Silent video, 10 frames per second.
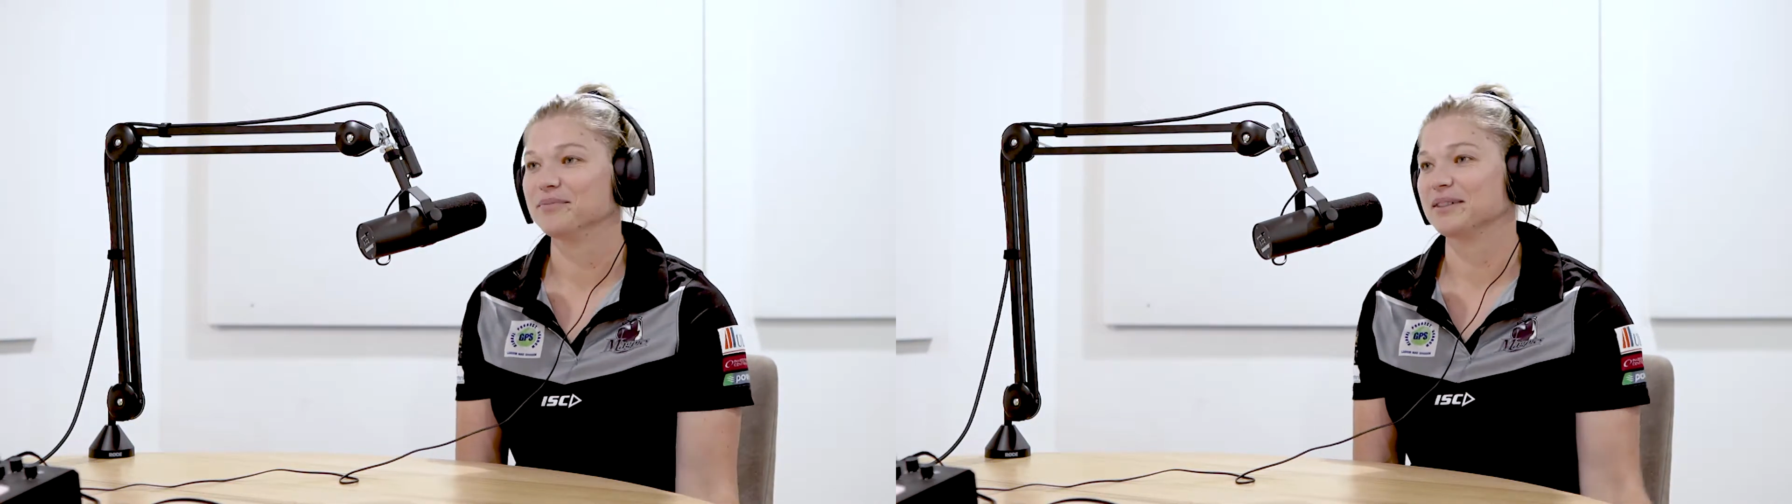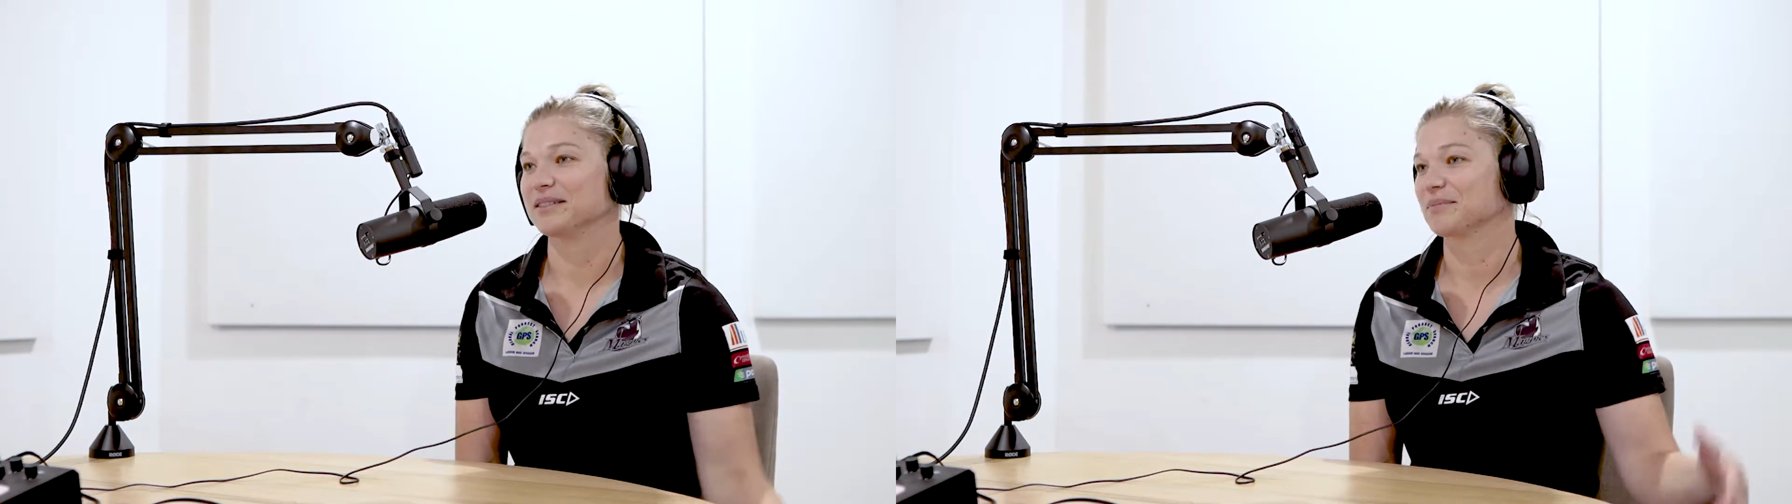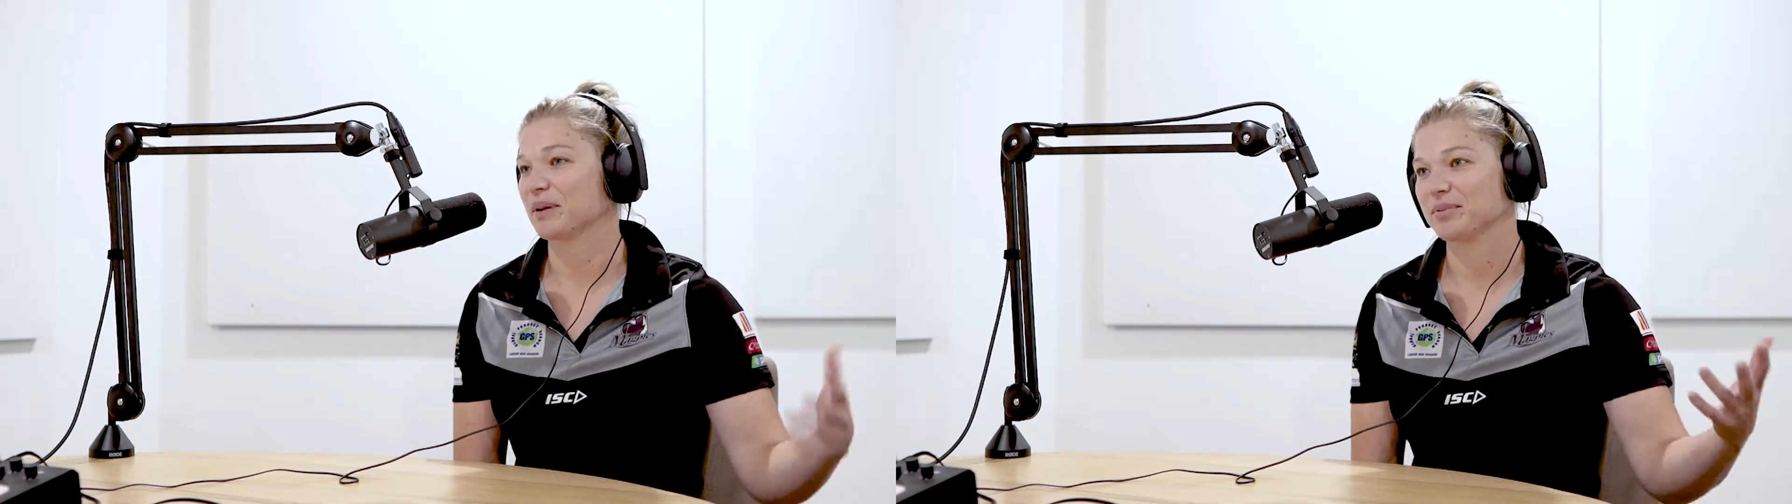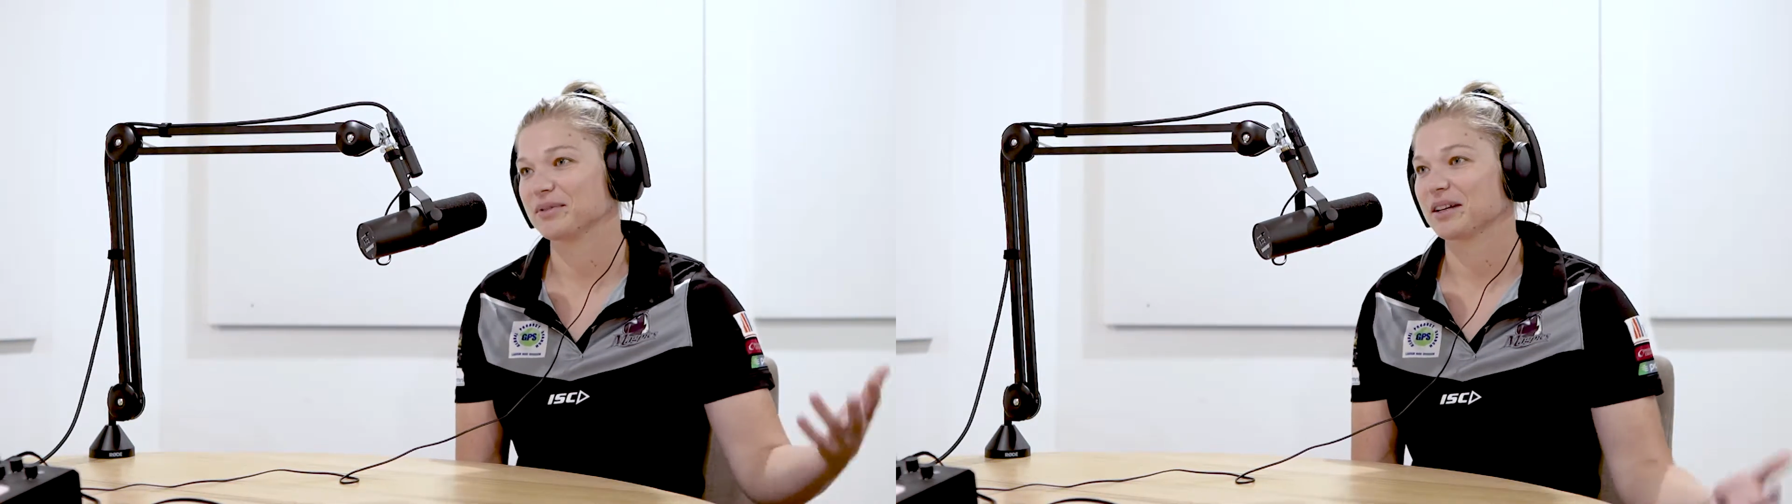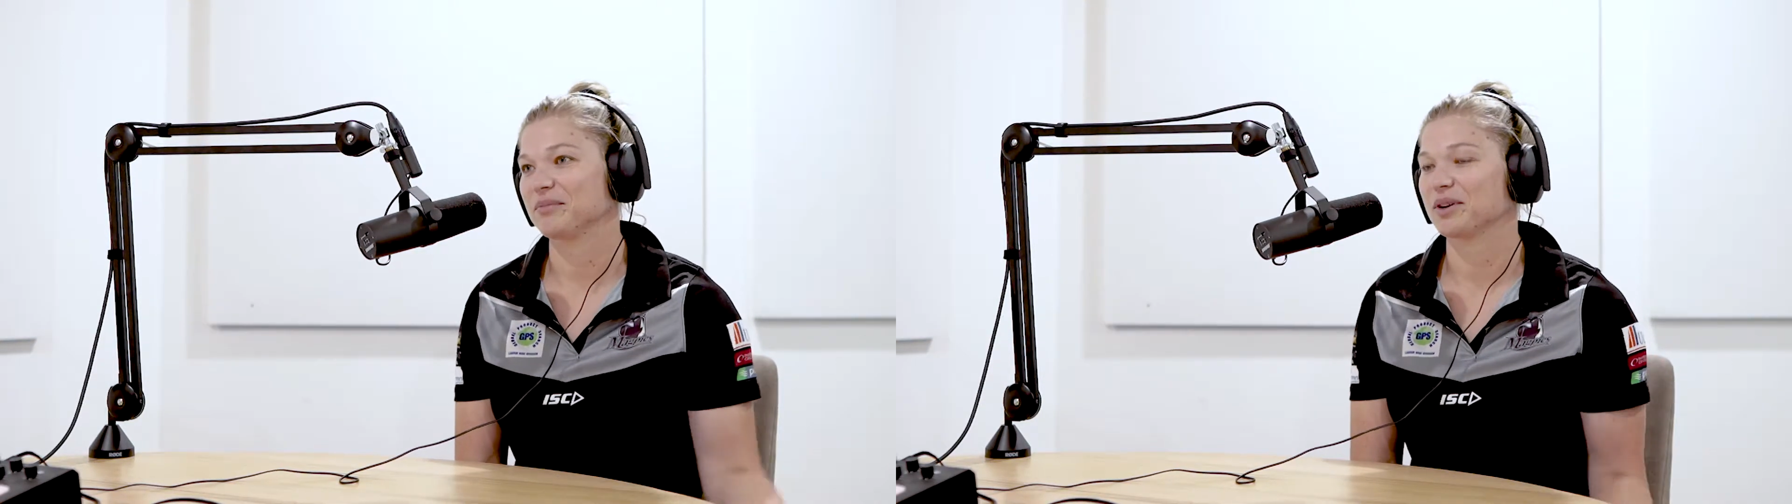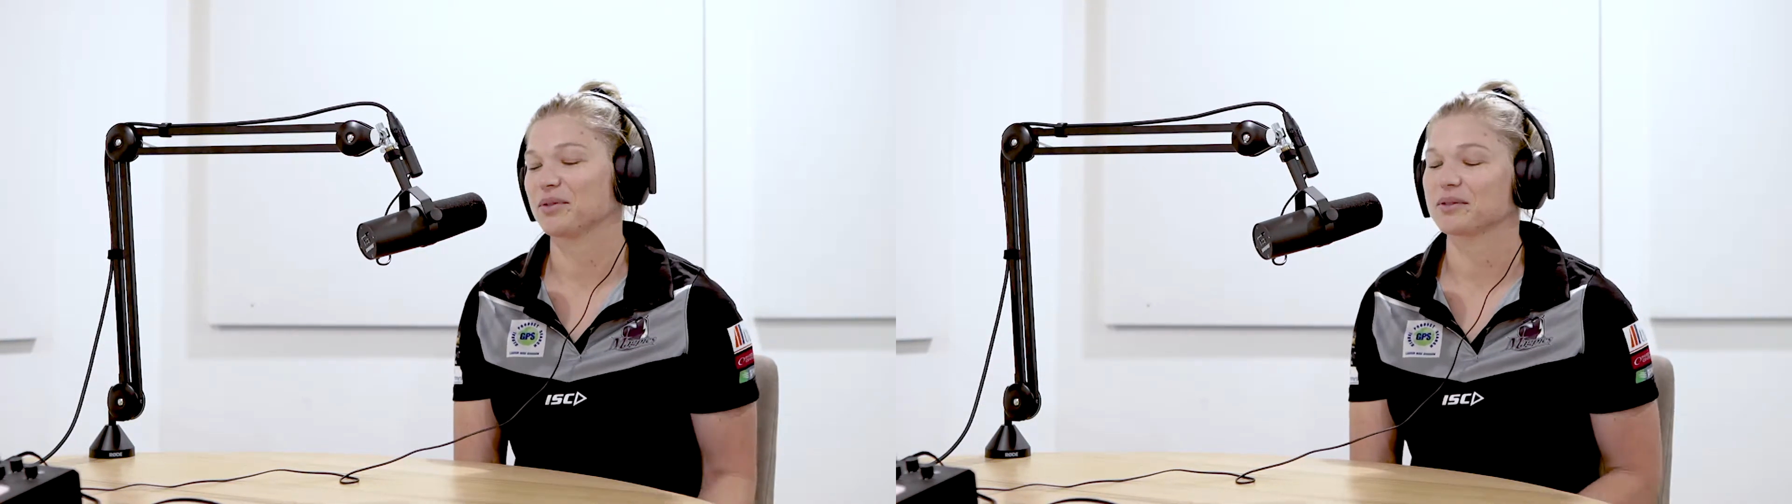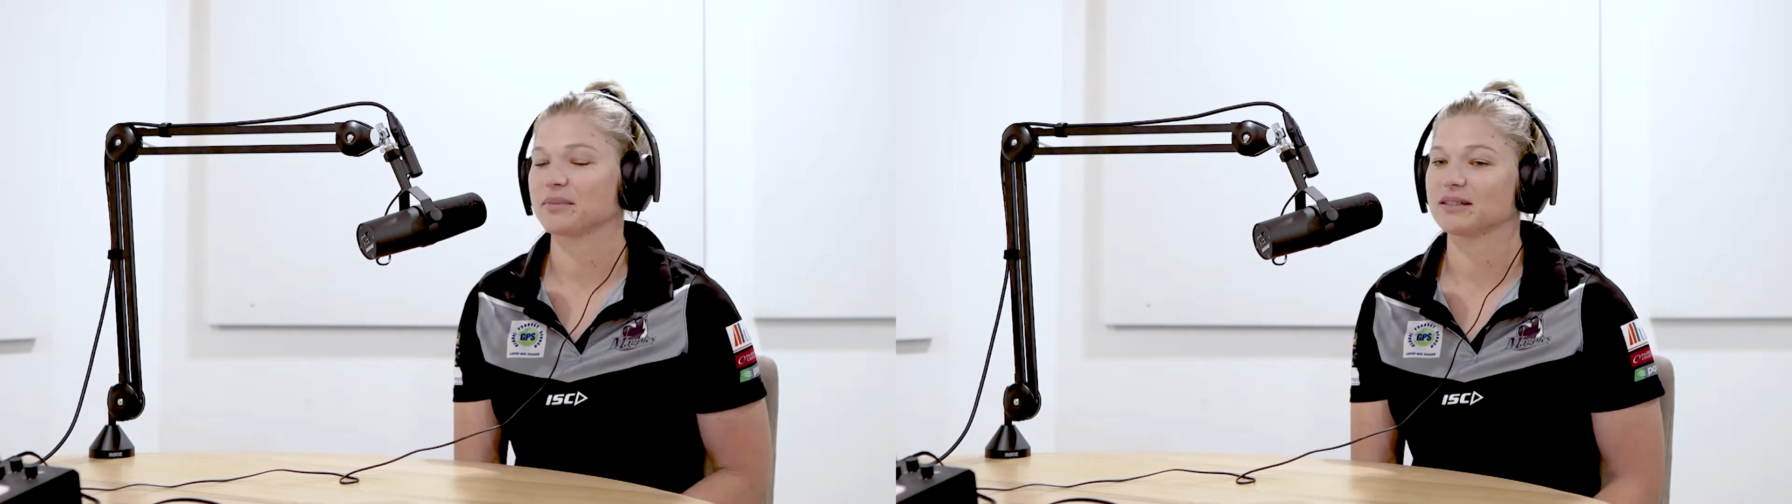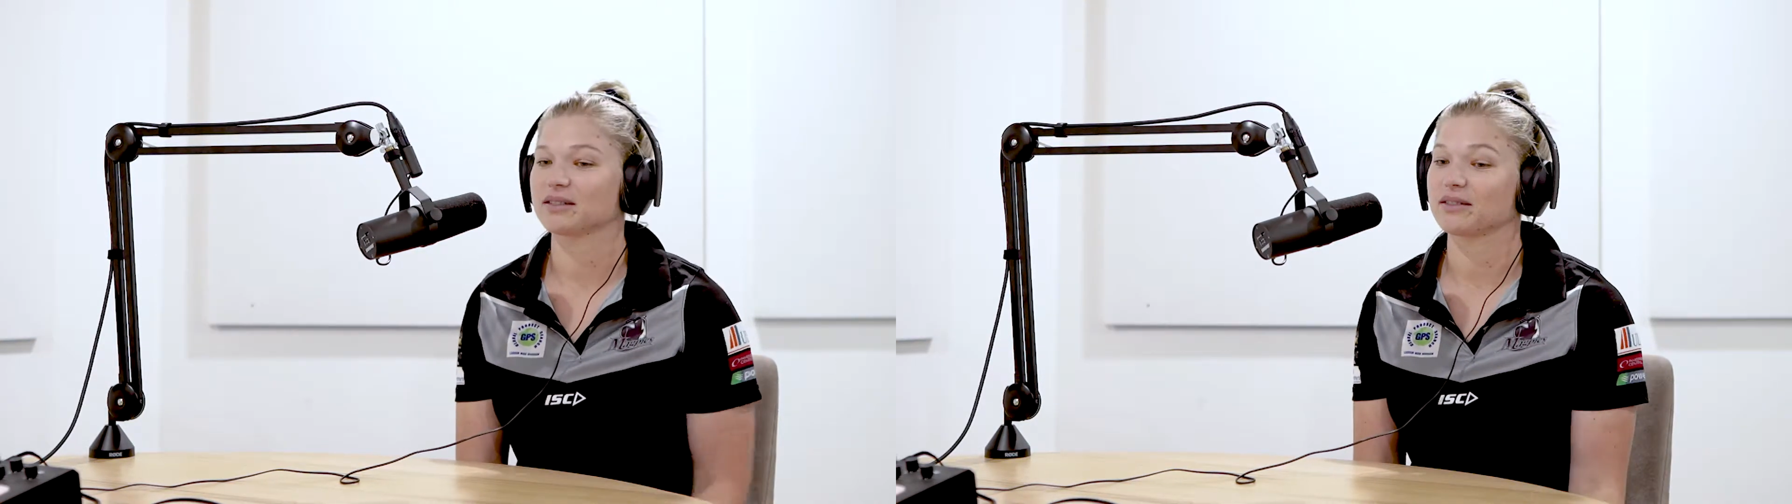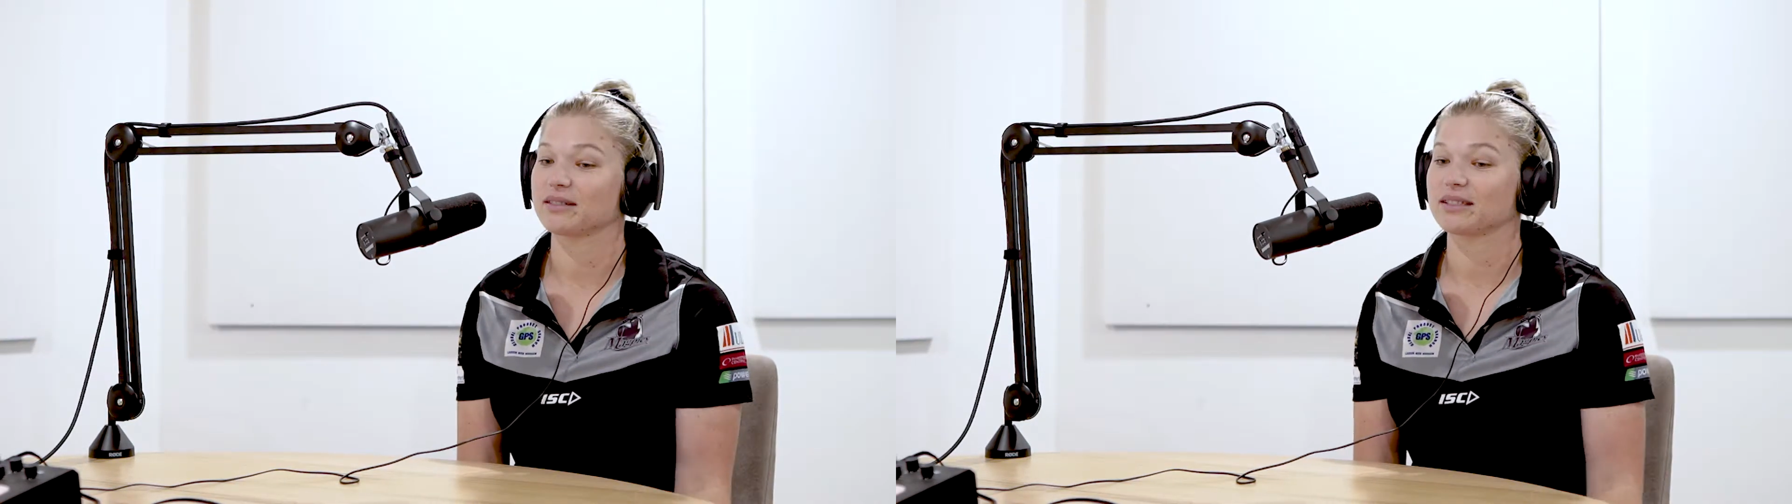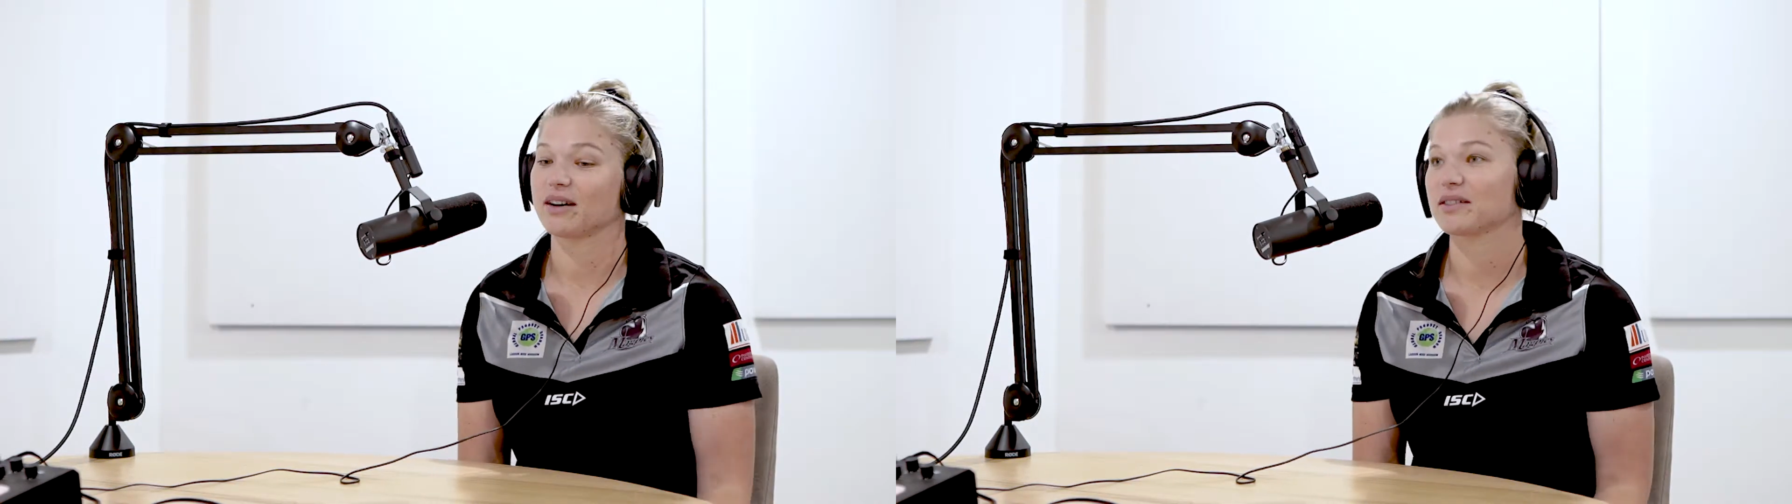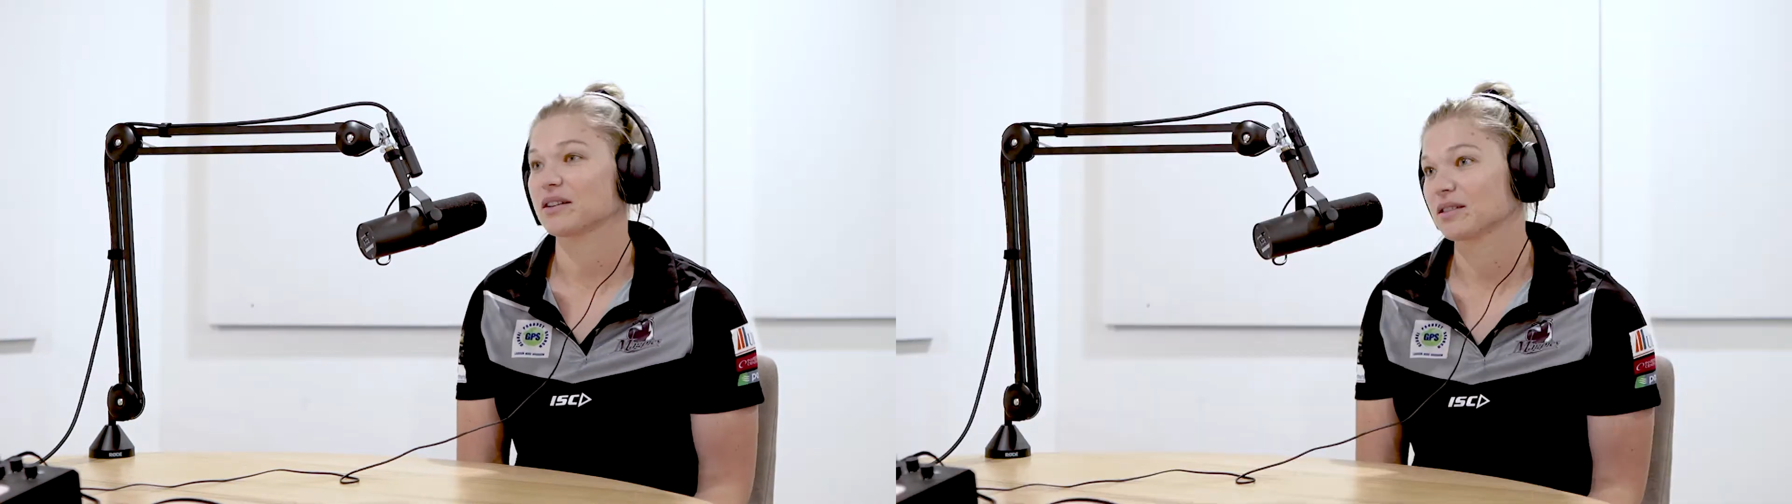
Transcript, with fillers: because people keep calling me. So it's either